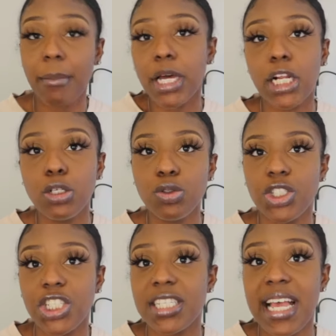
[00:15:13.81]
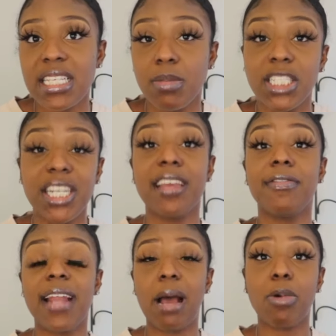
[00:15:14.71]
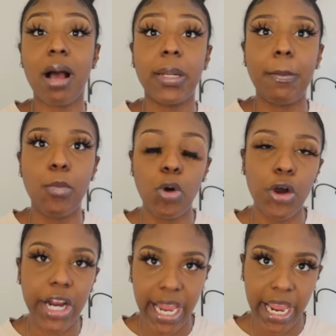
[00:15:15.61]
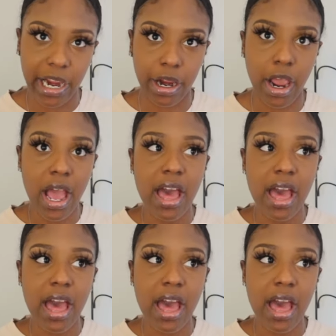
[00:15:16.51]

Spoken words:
I'm gonna lose just as much, if not probably more hair